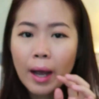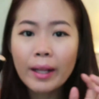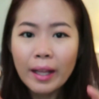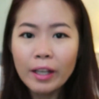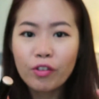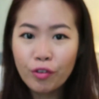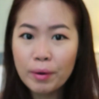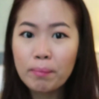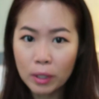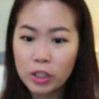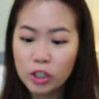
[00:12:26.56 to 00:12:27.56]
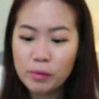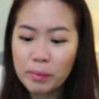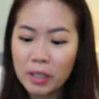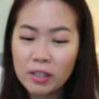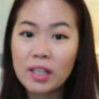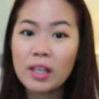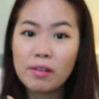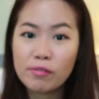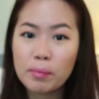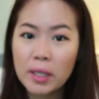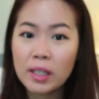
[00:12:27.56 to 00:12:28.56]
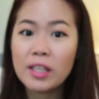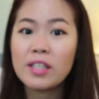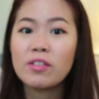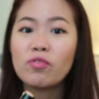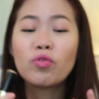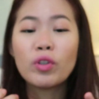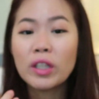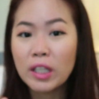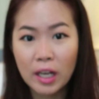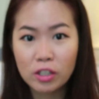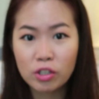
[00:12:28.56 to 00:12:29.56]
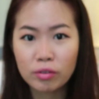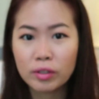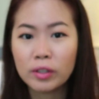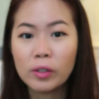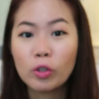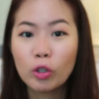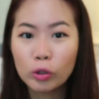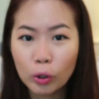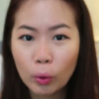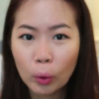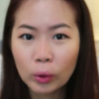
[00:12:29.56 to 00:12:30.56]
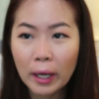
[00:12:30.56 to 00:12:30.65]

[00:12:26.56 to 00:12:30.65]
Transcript: I like cream blushes because it gives me this really natural glow,